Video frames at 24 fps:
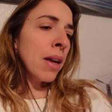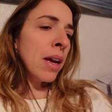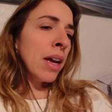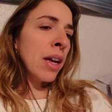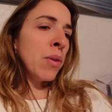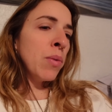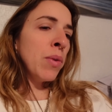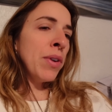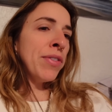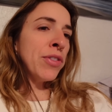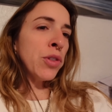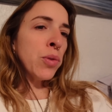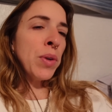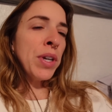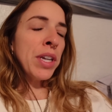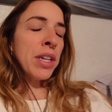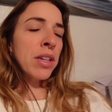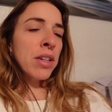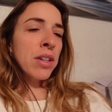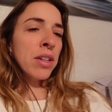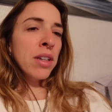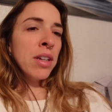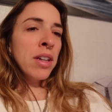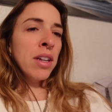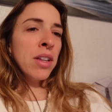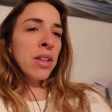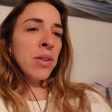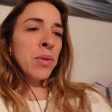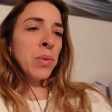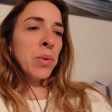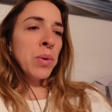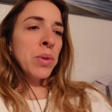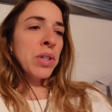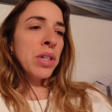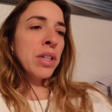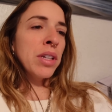And we've tweaked the
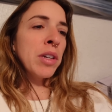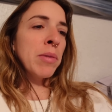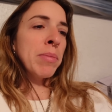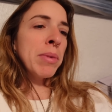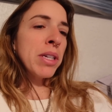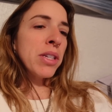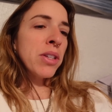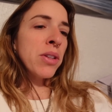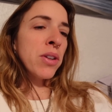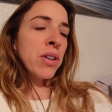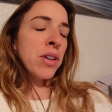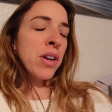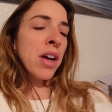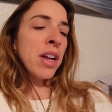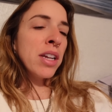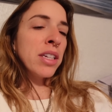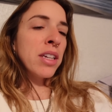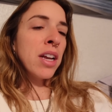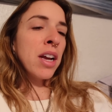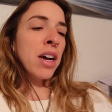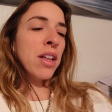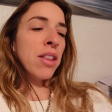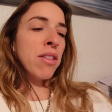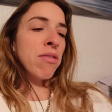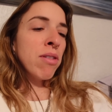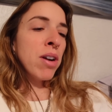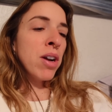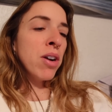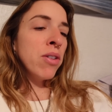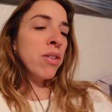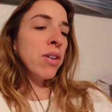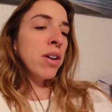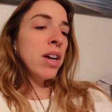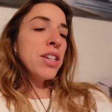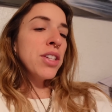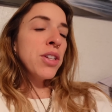rules a little bit so they're not as
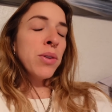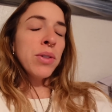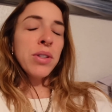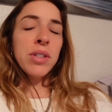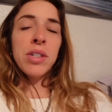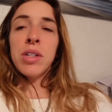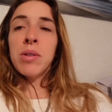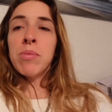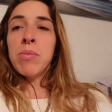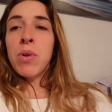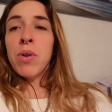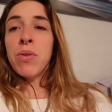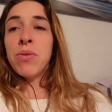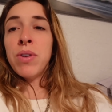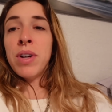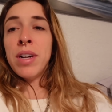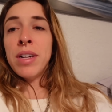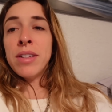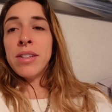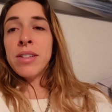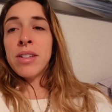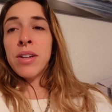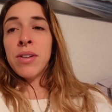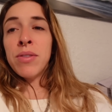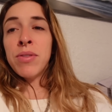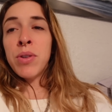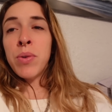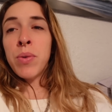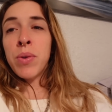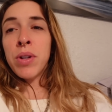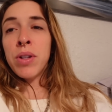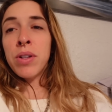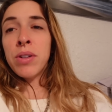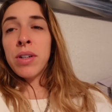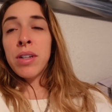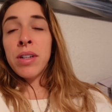cutthroat. So it's a little more fun. So if you
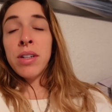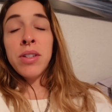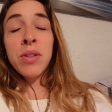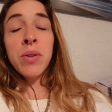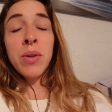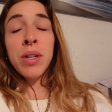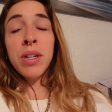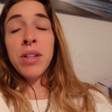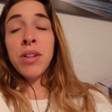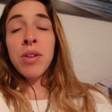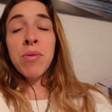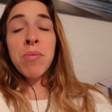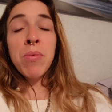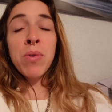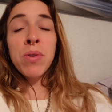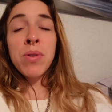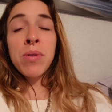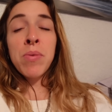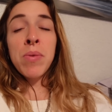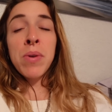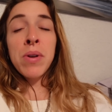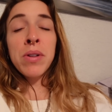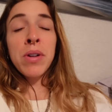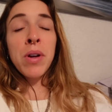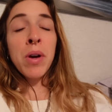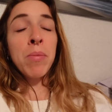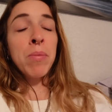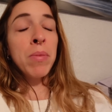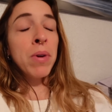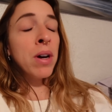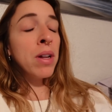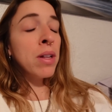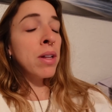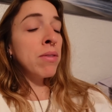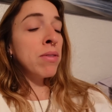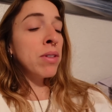want to look into it, you're more than welcome.
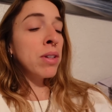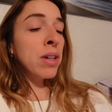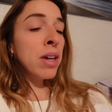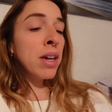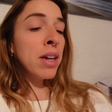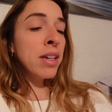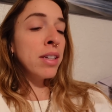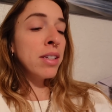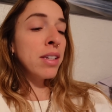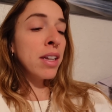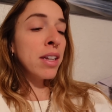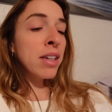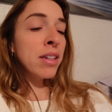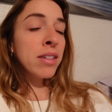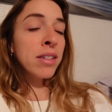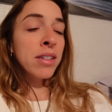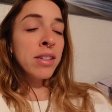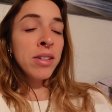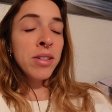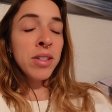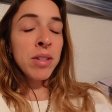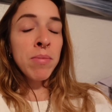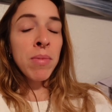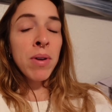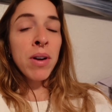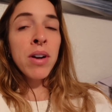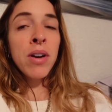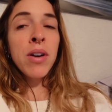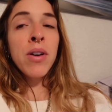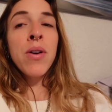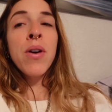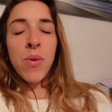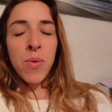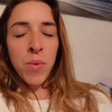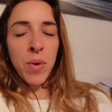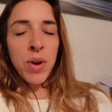I love you guys and I'll see you
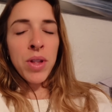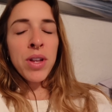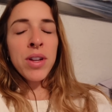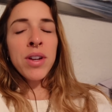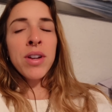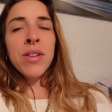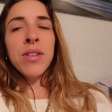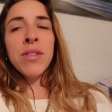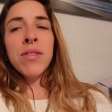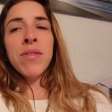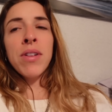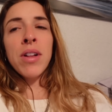tomorrow with another